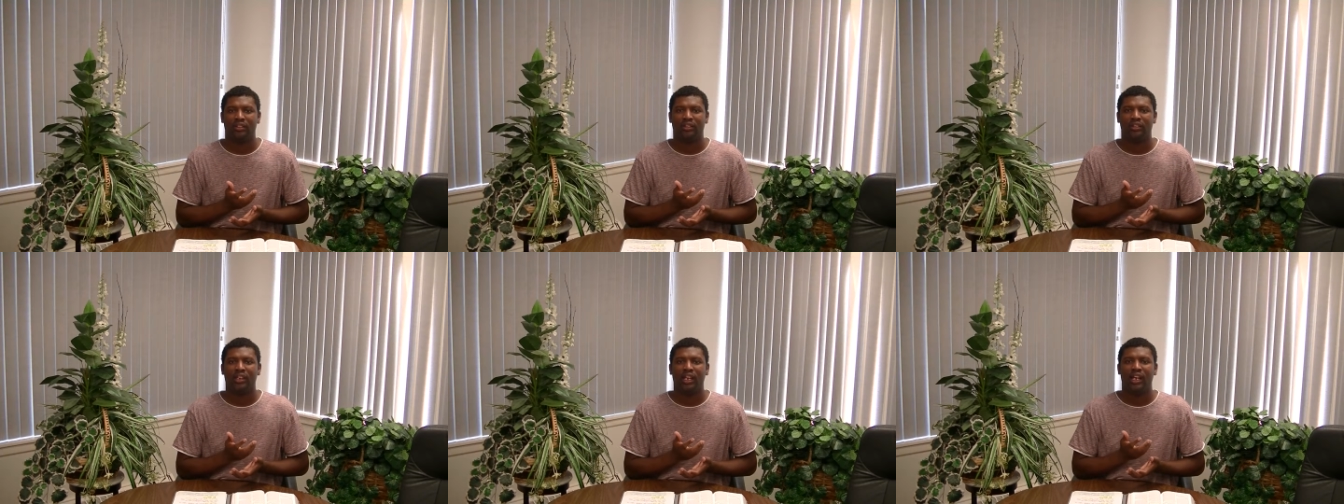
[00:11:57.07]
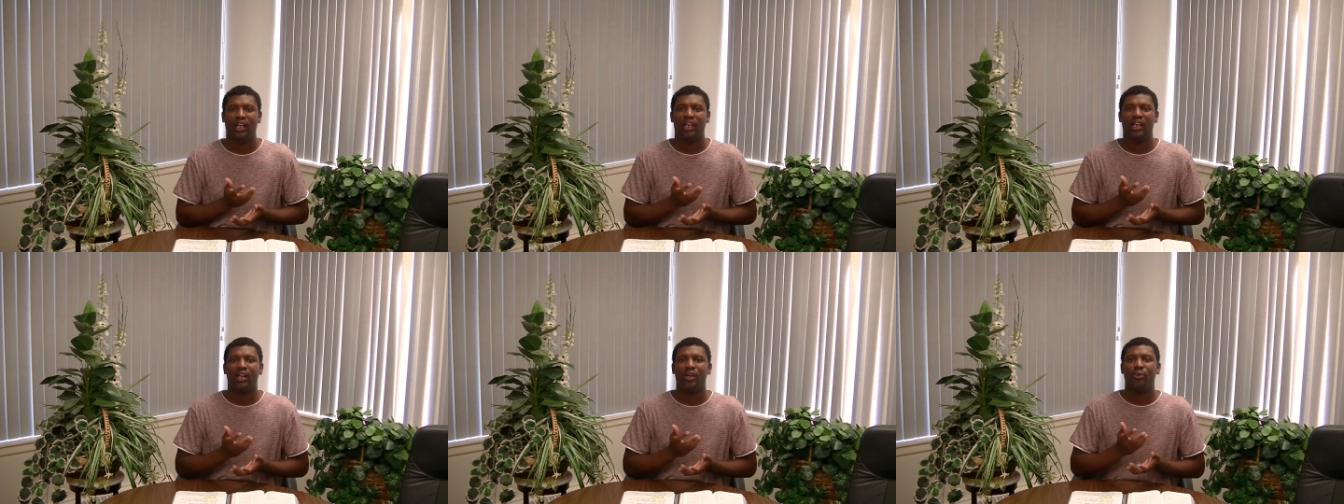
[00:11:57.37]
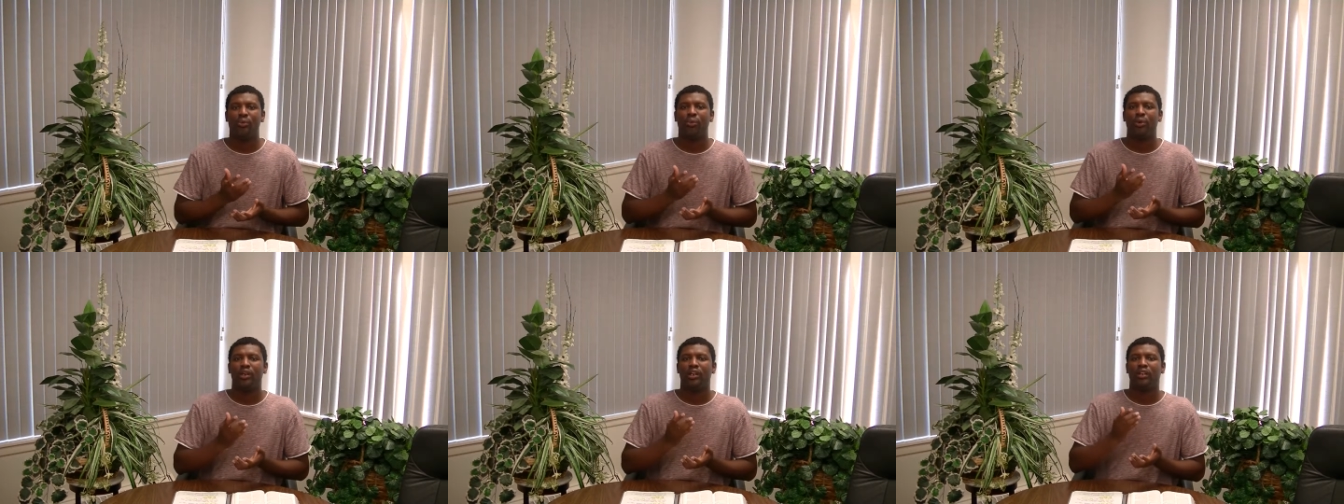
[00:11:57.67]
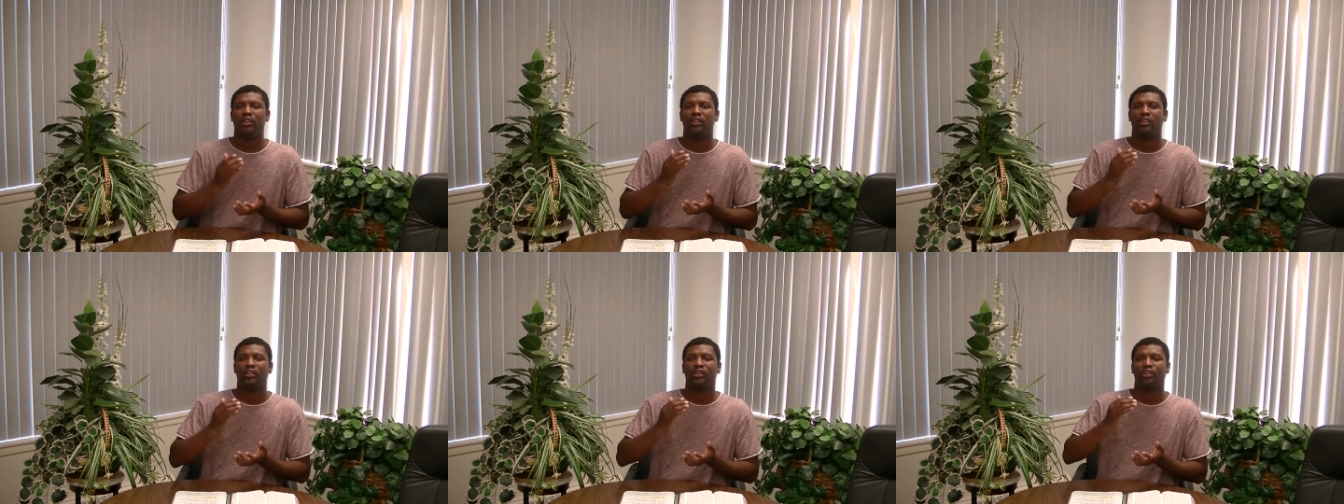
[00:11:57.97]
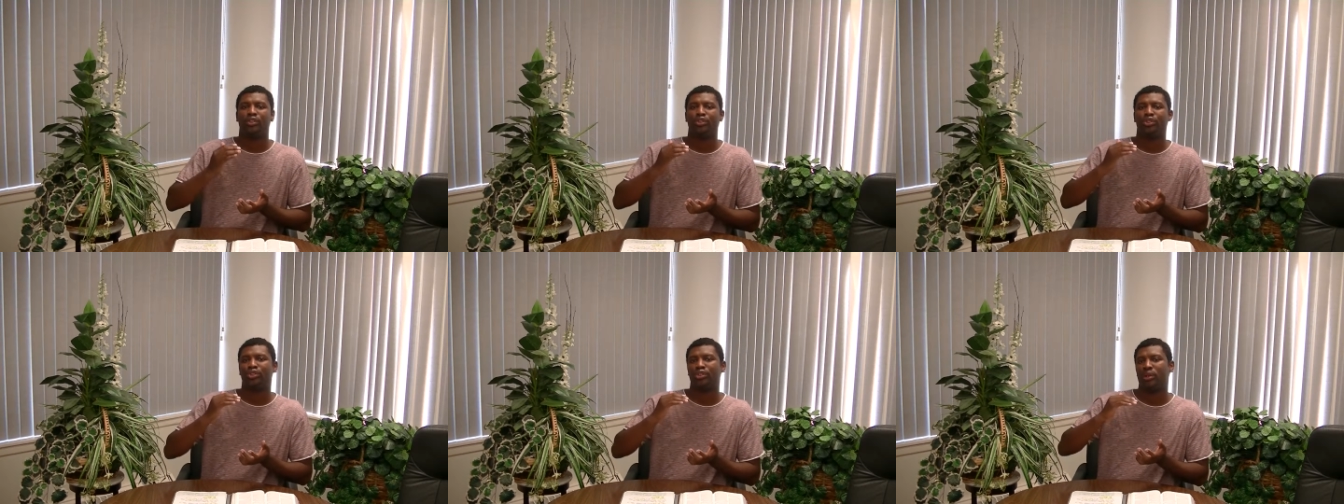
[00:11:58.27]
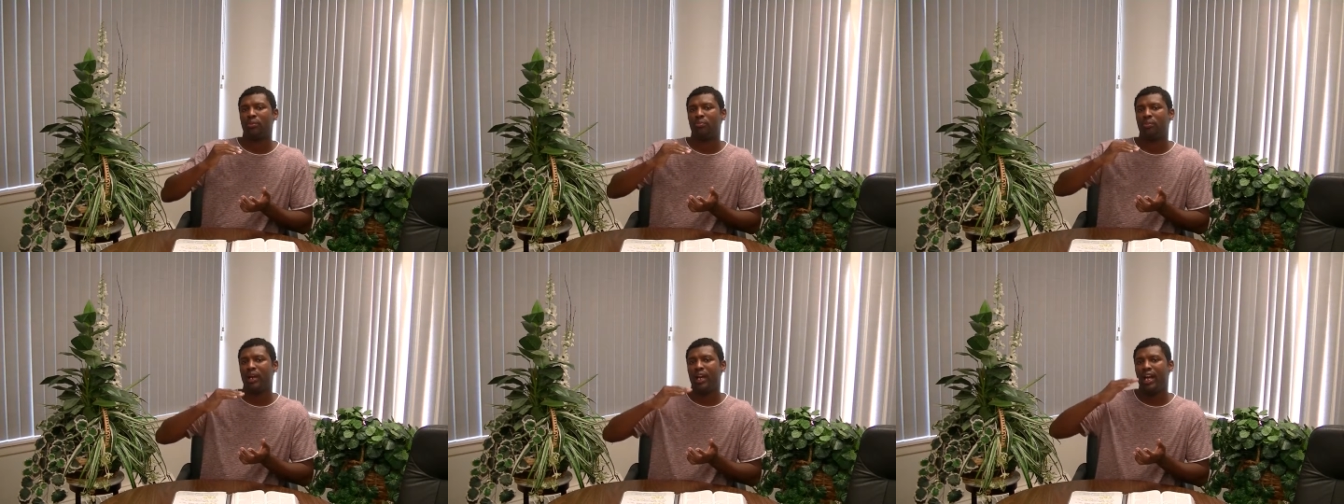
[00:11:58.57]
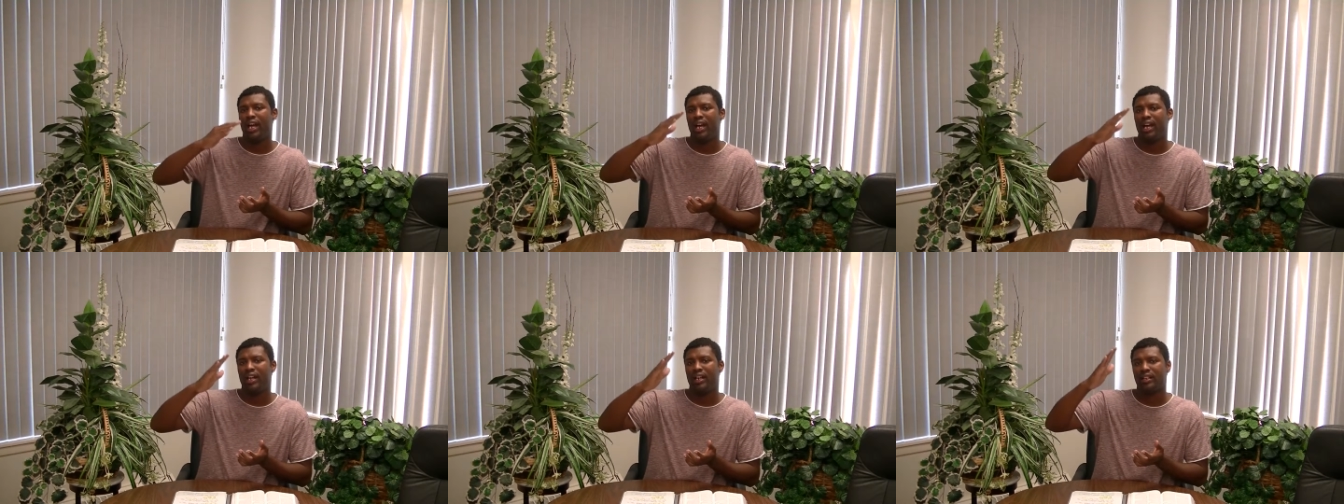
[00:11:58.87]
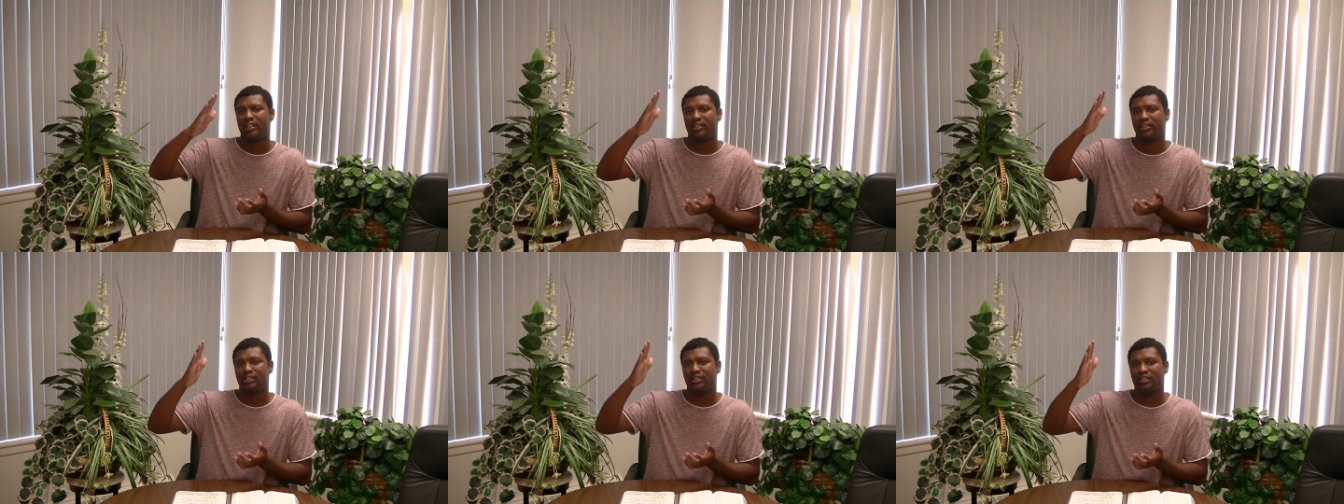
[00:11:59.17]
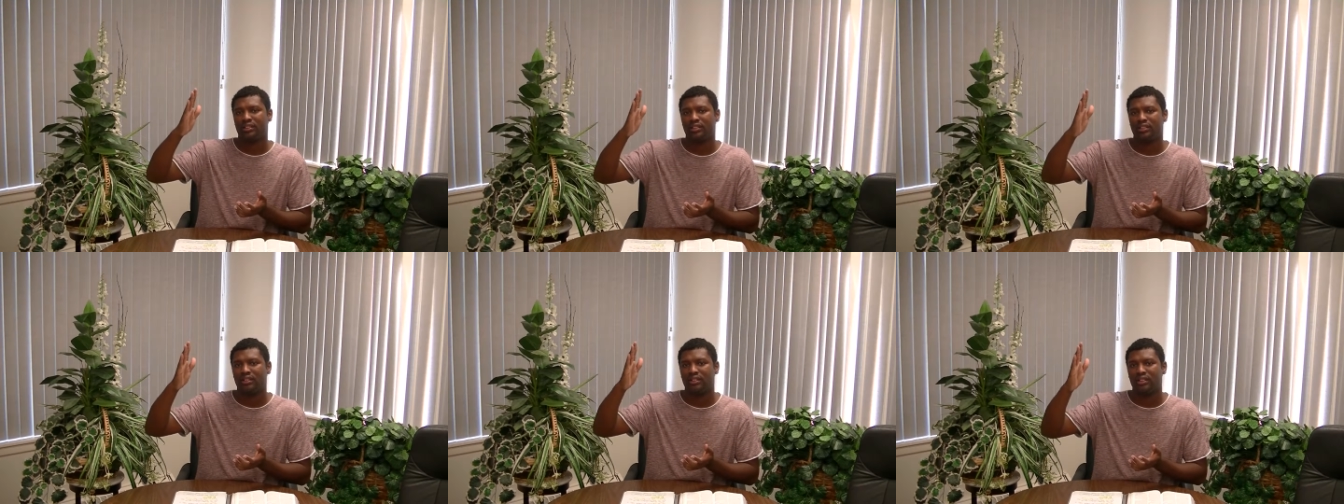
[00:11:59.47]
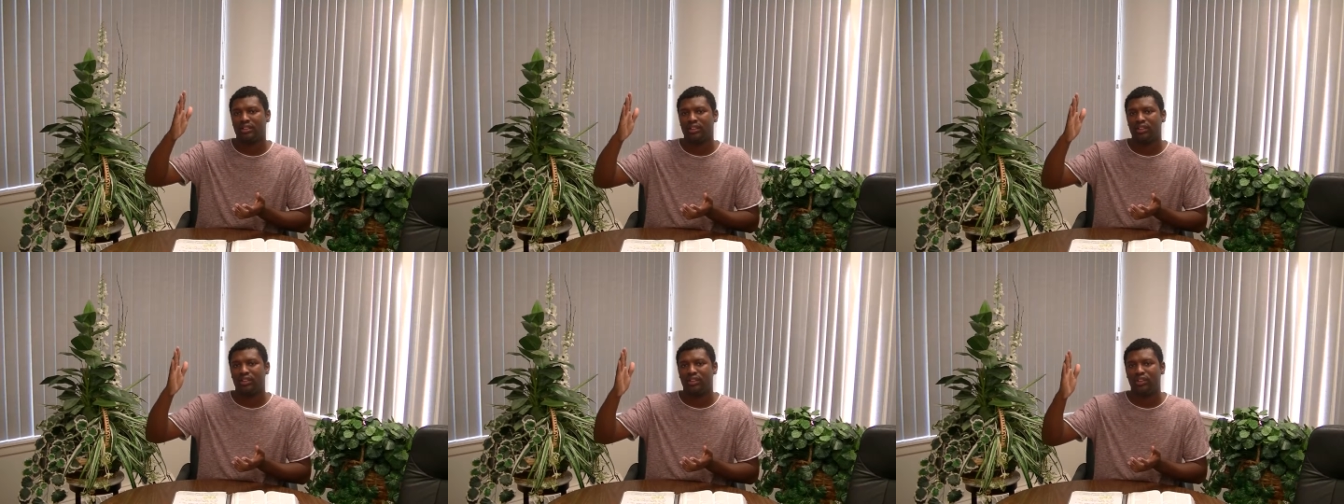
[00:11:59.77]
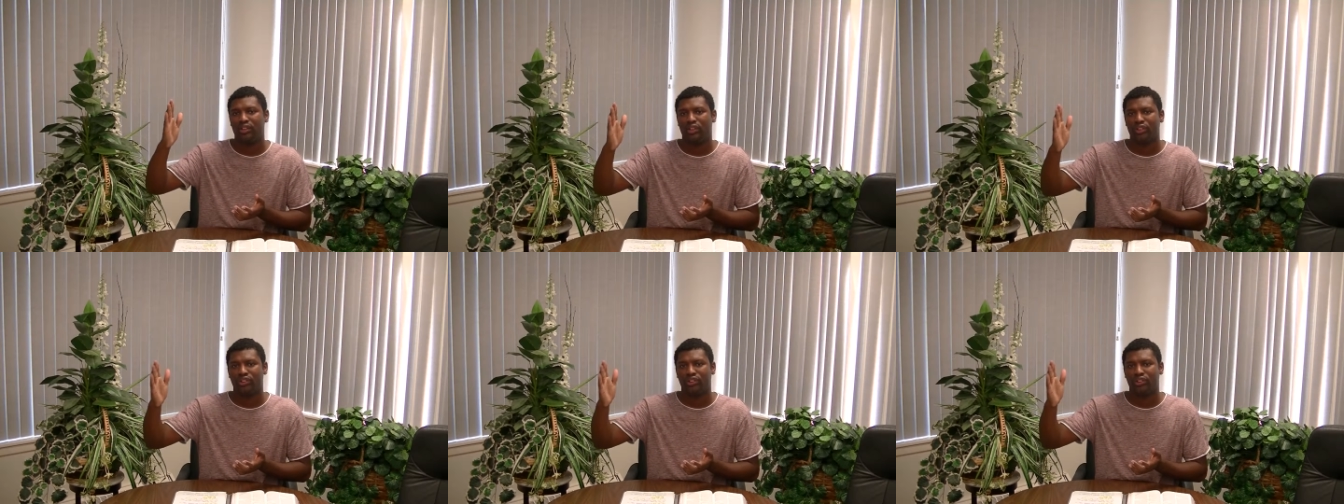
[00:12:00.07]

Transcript: that it will surpass your